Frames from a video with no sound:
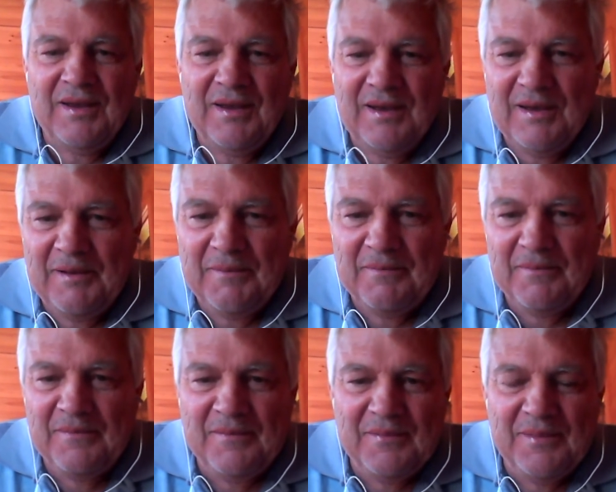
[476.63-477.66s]

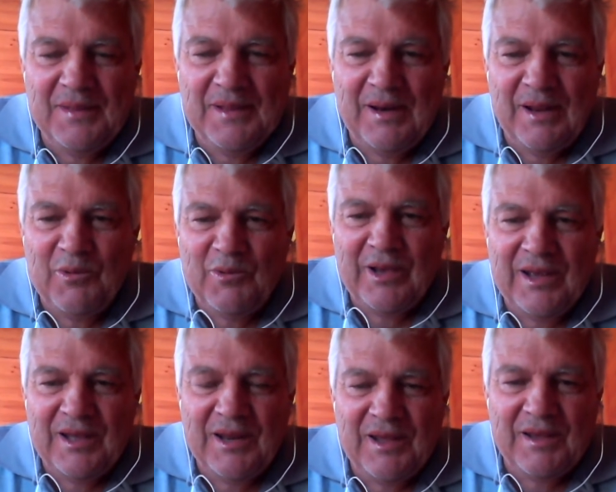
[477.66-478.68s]
We're
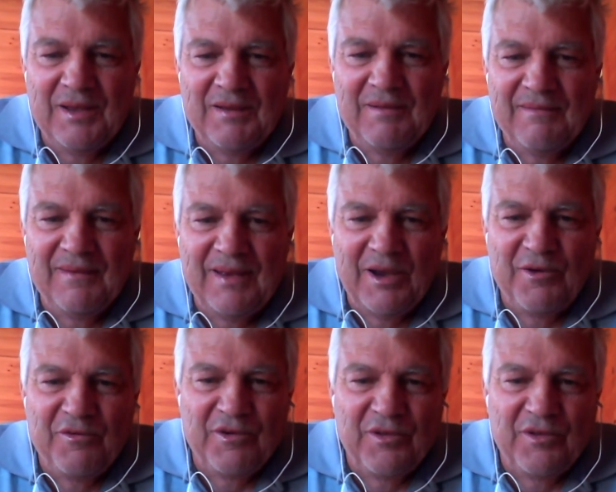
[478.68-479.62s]
going to go for a